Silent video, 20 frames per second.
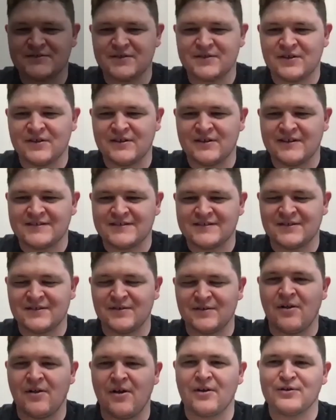
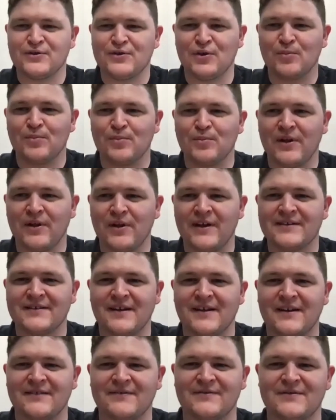the long-term plan
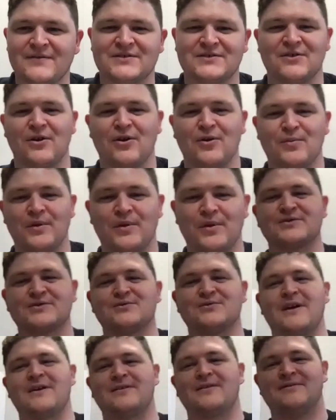kind of the Starbucks
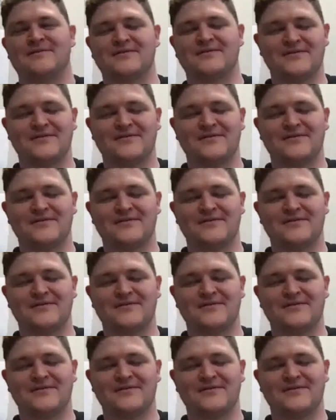route?